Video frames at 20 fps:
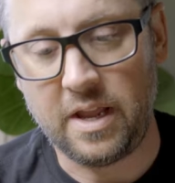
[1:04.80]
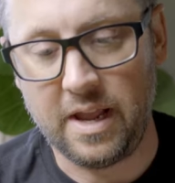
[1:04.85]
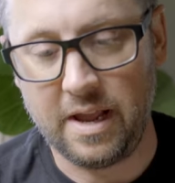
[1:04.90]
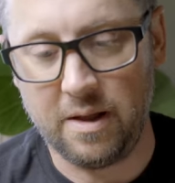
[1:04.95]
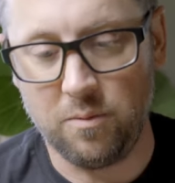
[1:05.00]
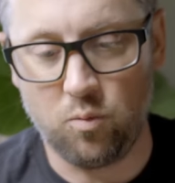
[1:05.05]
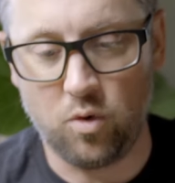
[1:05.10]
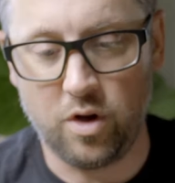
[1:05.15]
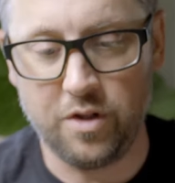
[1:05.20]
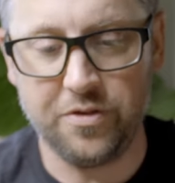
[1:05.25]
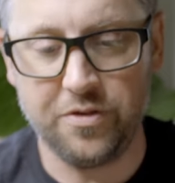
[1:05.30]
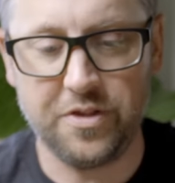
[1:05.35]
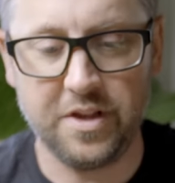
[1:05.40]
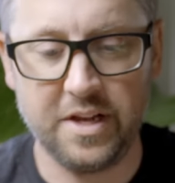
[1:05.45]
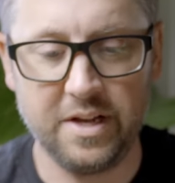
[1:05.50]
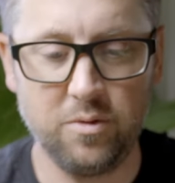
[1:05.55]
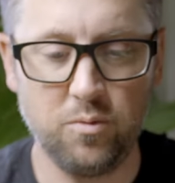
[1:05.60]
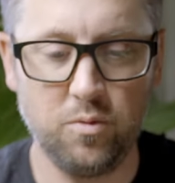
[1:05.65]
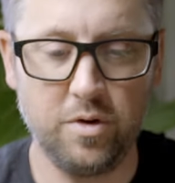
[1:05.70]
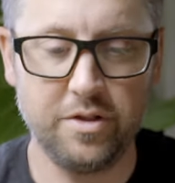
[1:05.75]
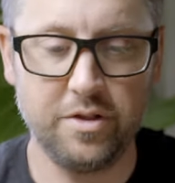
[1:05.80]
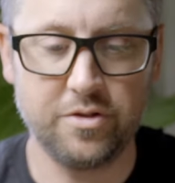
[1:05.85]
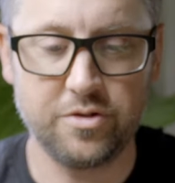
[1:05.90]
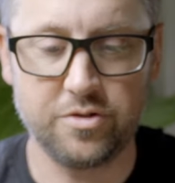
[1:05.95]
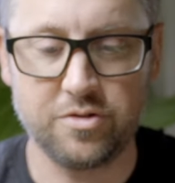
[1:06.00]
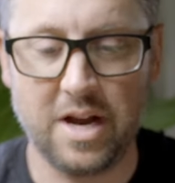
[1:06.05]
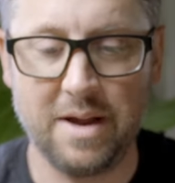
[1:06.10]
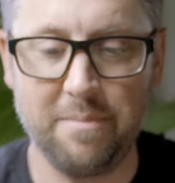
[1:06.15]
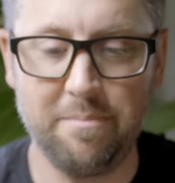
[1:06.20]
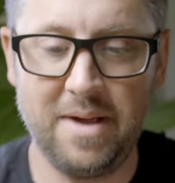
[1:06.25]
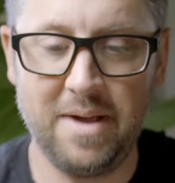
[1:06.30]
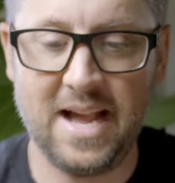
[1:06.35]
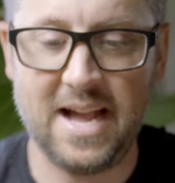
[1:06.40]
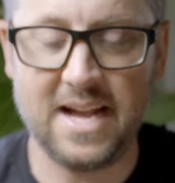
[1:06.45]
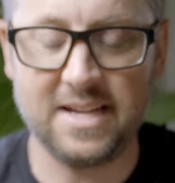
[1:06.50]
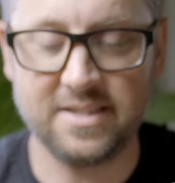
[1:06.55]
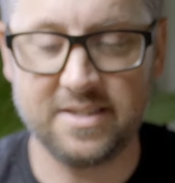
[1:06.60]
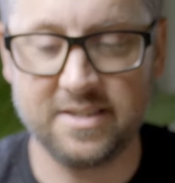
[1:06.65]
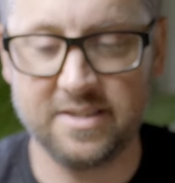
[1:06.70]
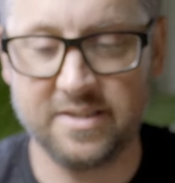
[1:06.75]
And one thing with striped
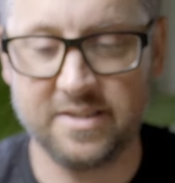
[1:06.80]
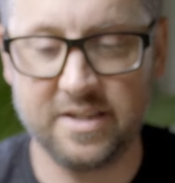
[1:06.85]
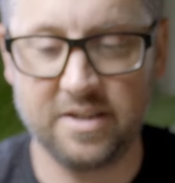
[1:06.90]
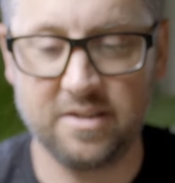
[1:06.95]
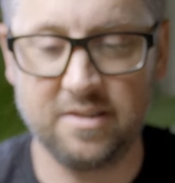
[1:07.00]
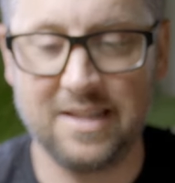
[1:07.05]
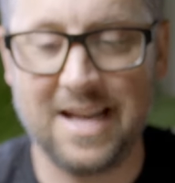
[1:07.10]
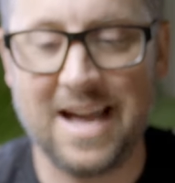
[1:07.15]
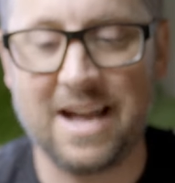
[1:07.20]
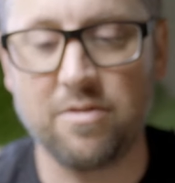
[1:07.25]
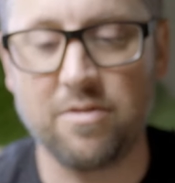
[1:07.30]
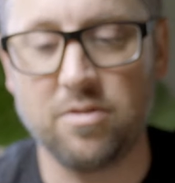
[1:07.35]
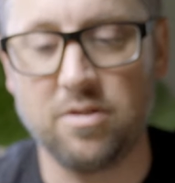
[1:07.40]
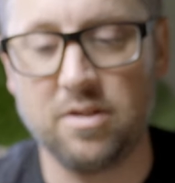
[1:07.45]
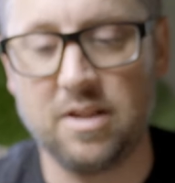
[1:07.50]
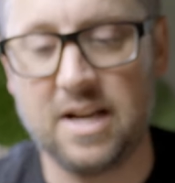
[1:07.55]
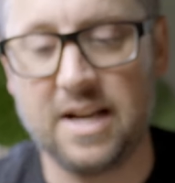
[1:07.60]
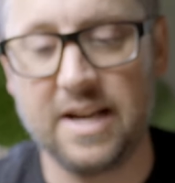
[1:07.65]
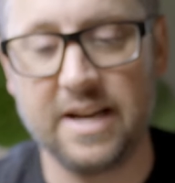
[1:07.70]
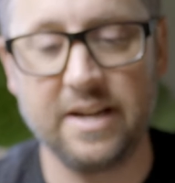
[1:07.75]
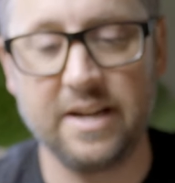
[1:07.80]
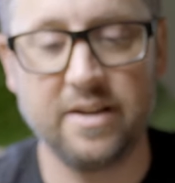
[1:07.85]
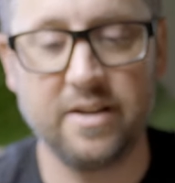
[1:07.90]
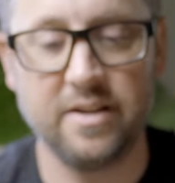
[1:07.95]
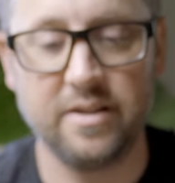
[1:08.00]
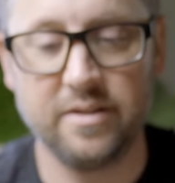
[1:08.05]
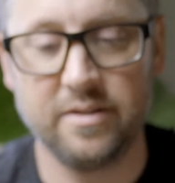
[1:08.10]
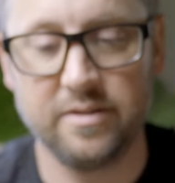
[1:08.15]
bass is their lateral line